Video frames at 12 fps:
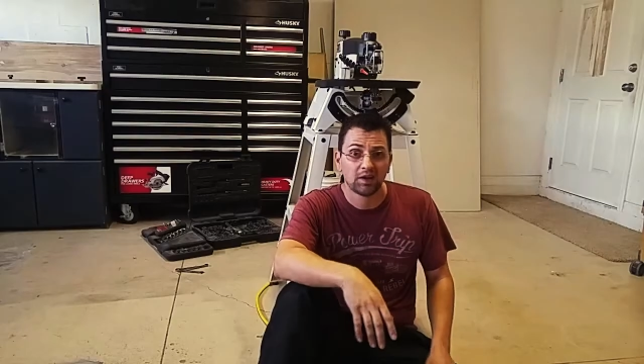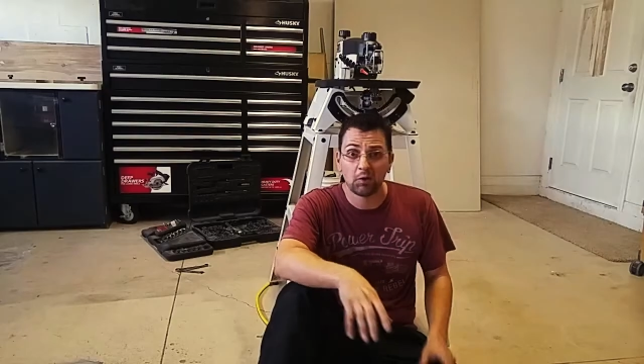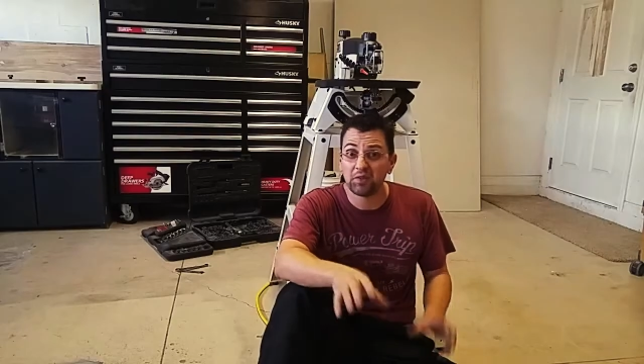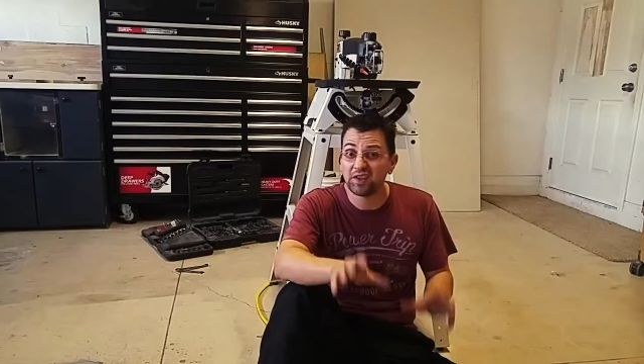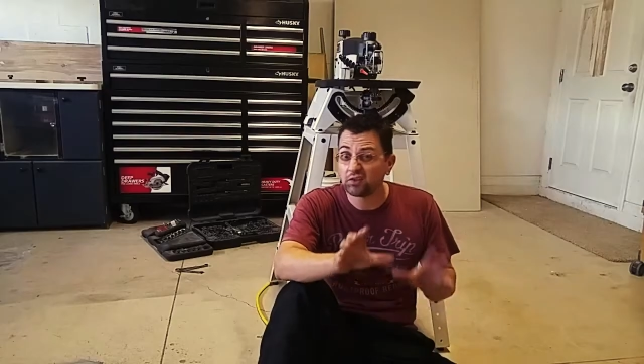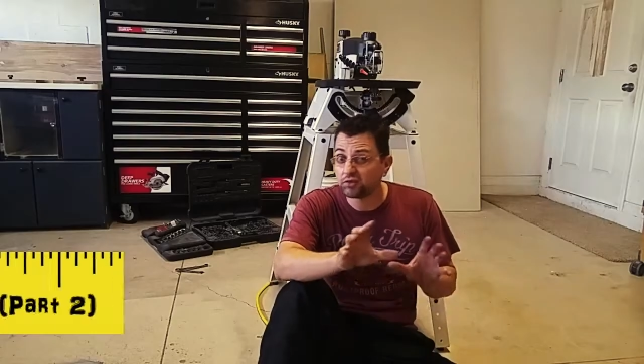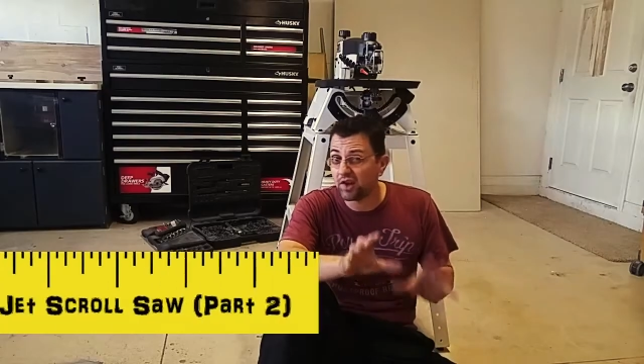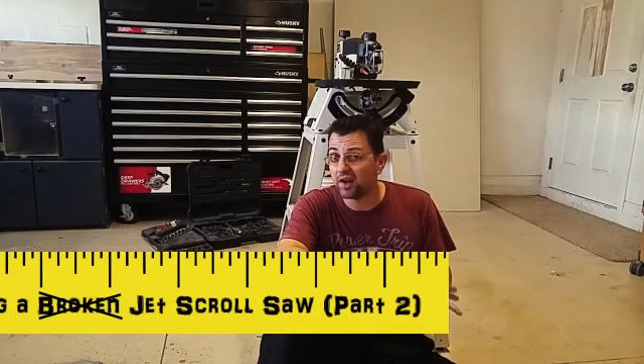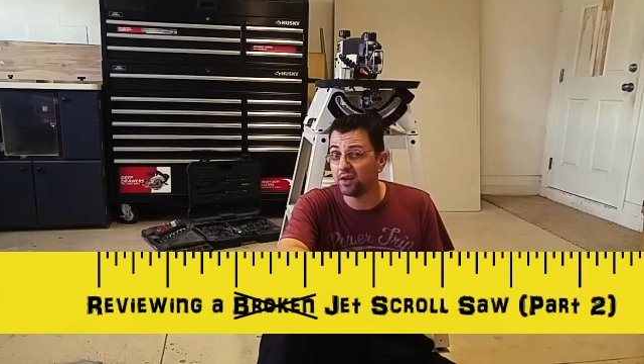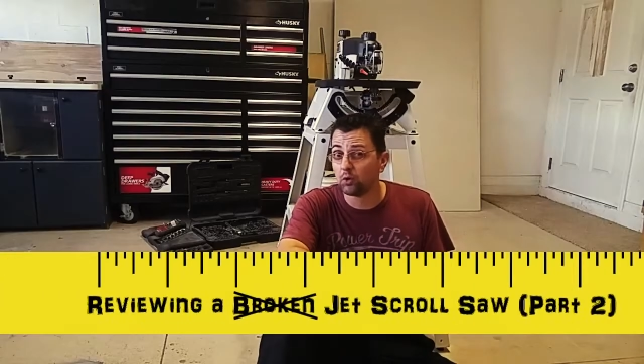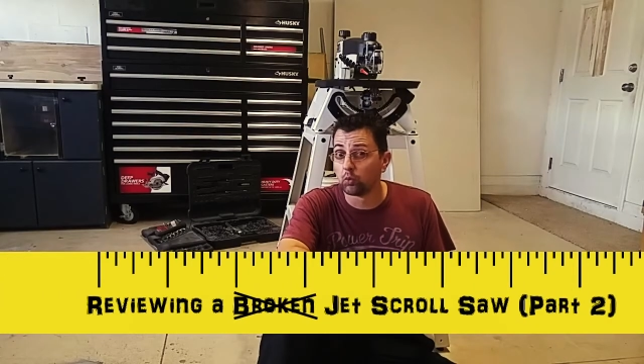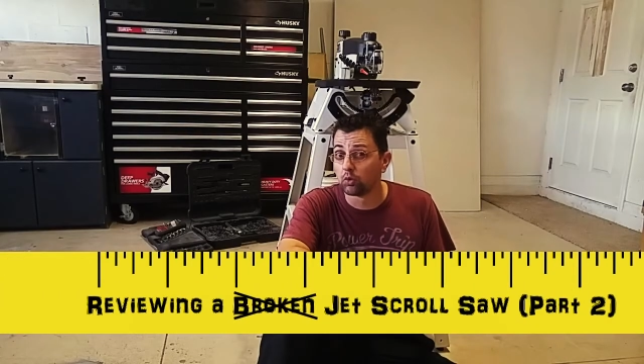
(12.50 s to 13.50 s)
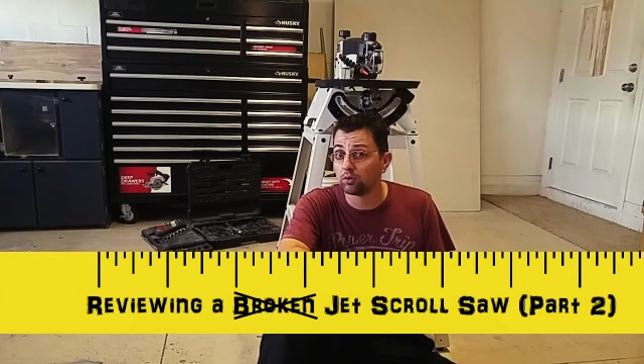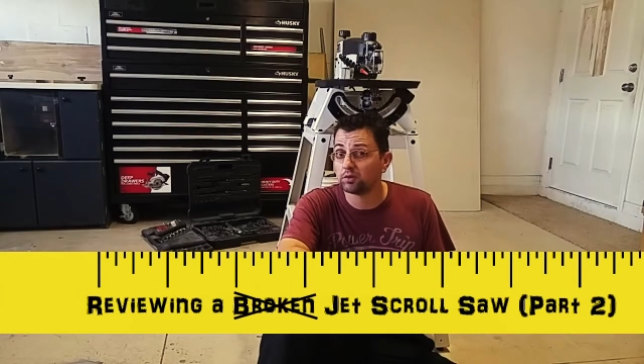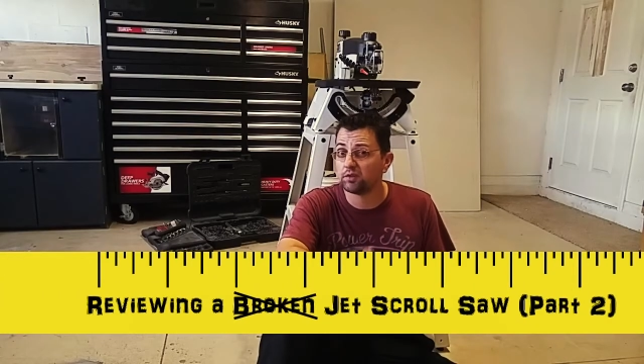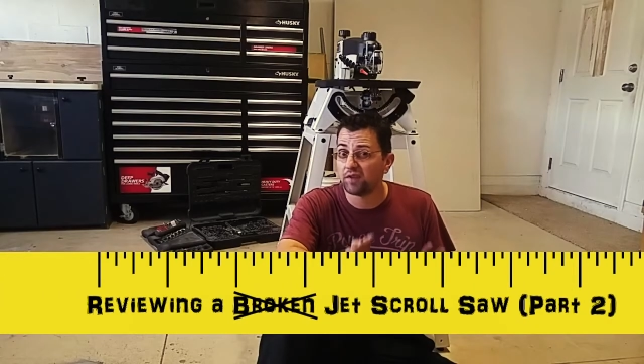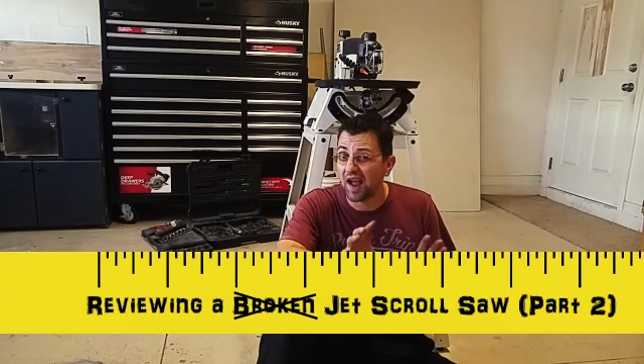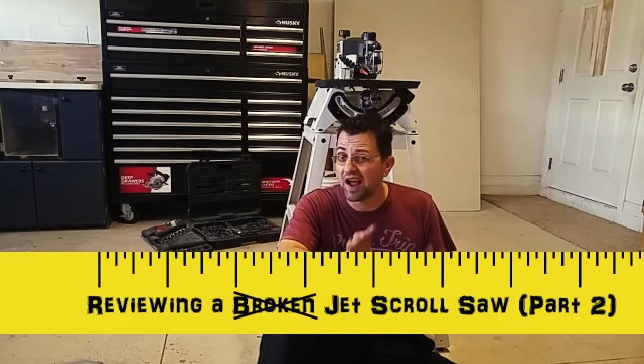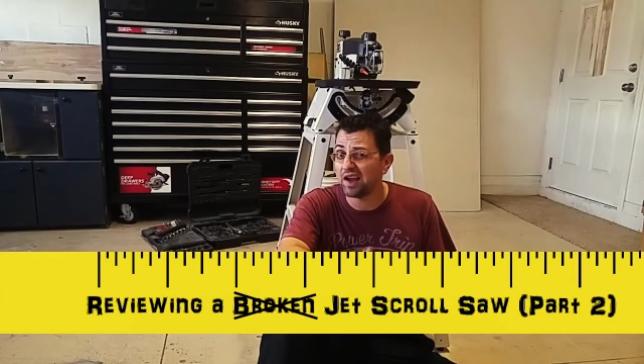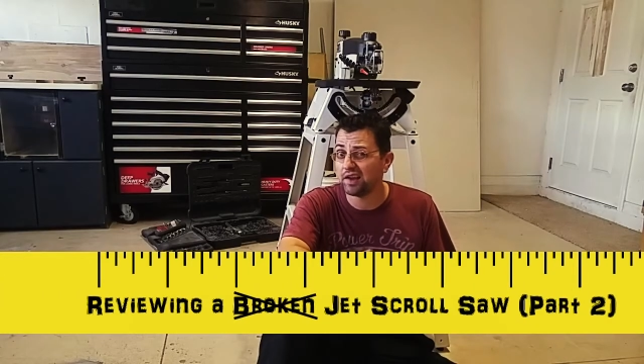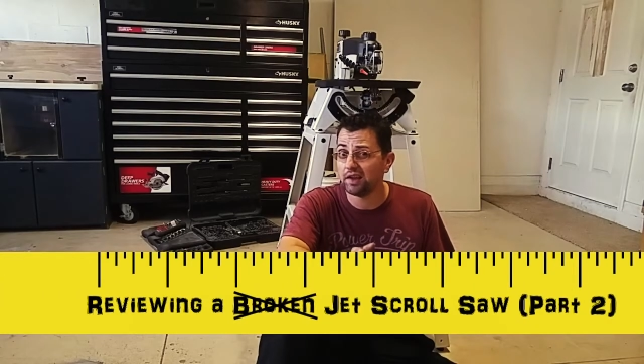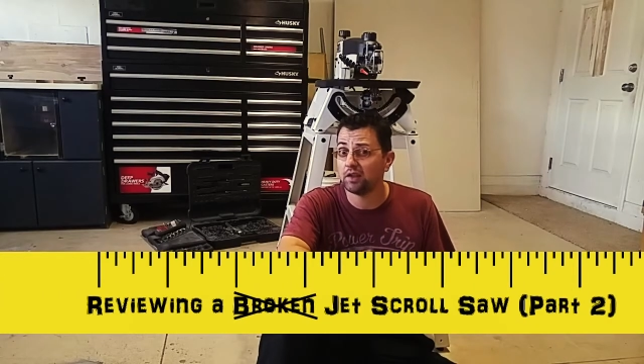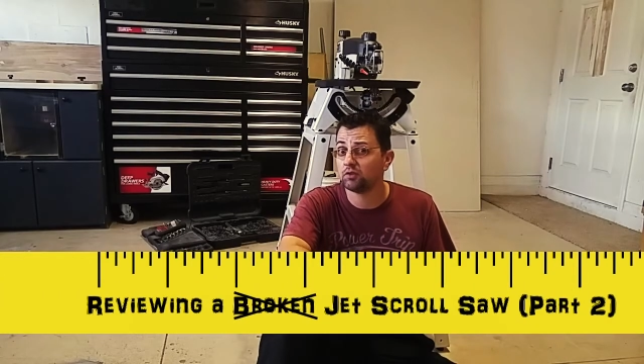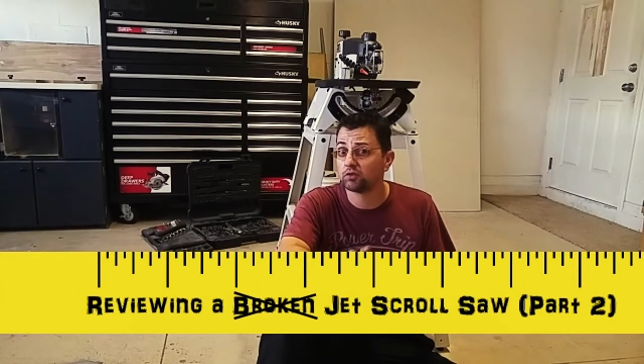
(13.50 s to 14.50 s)
Now, in the exciting world of
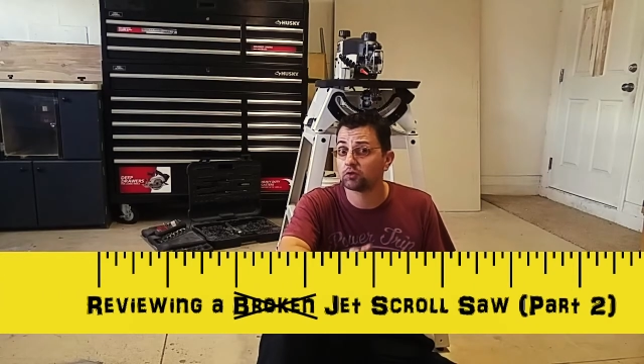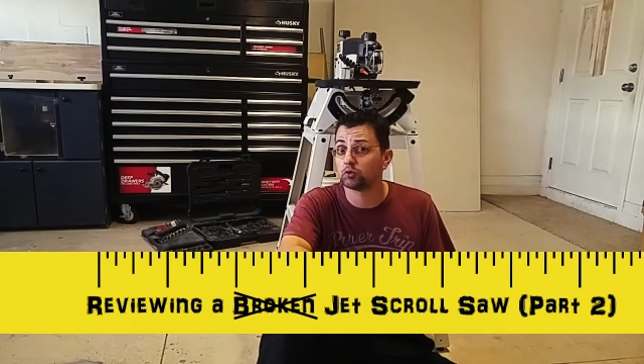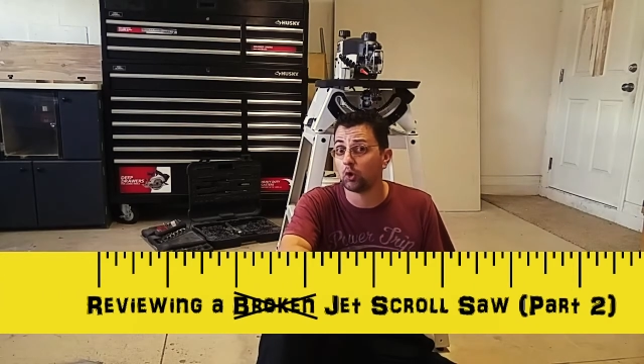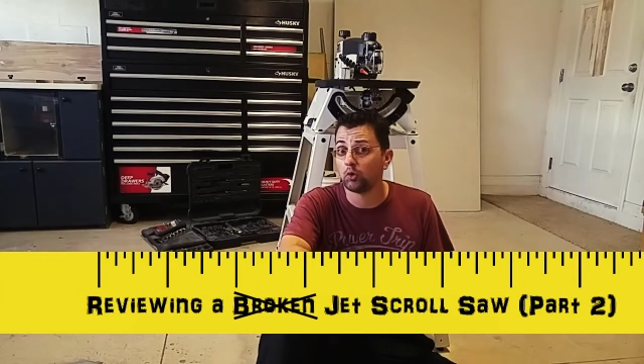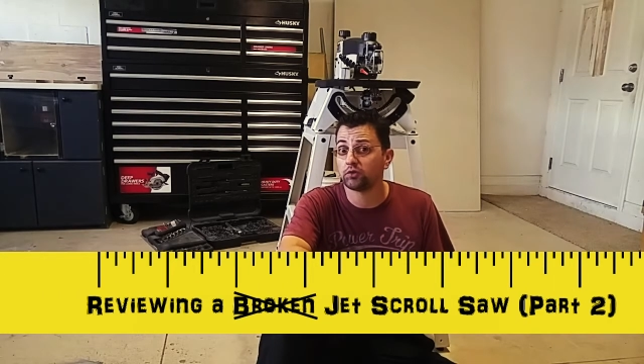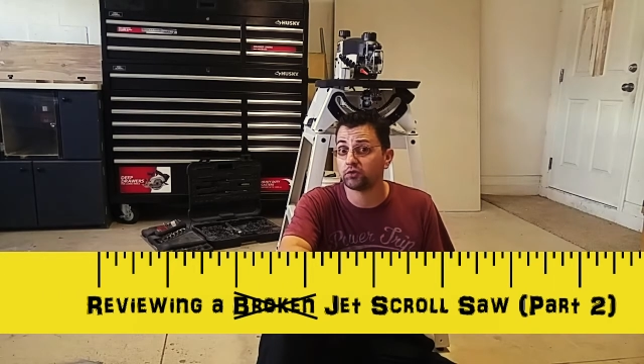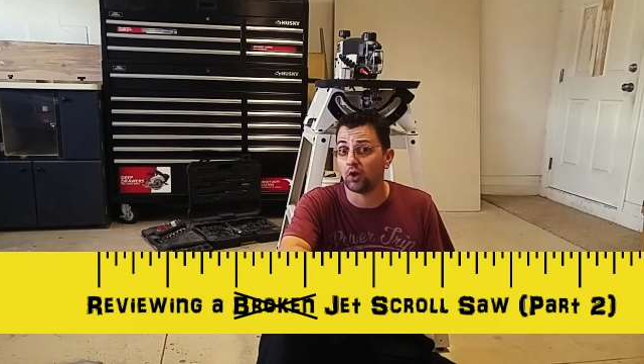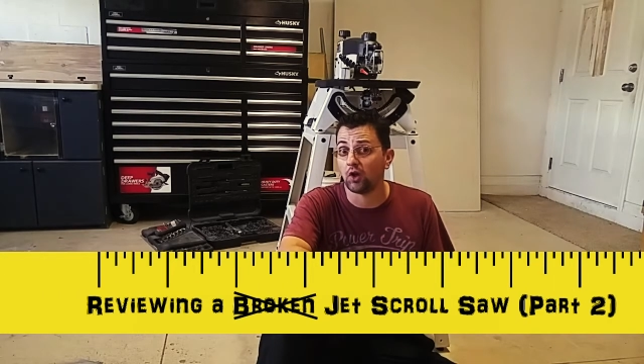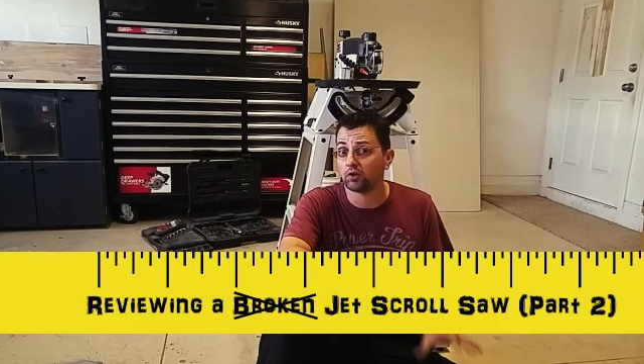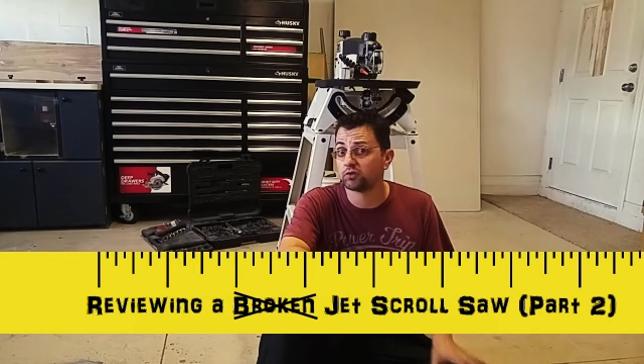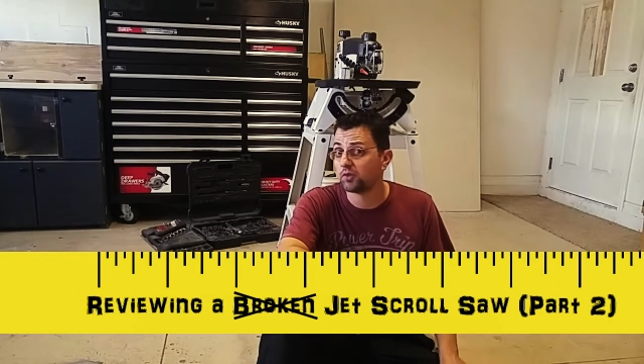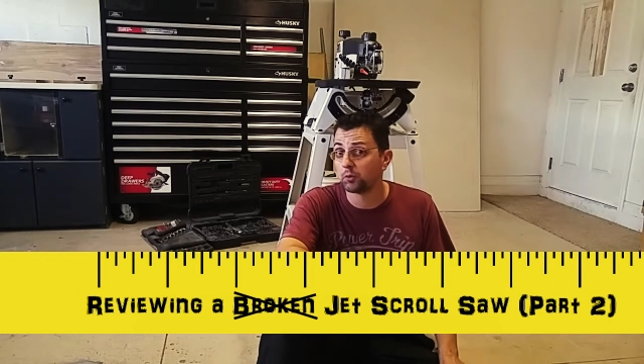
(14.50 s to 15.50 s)
high-end scroll saws,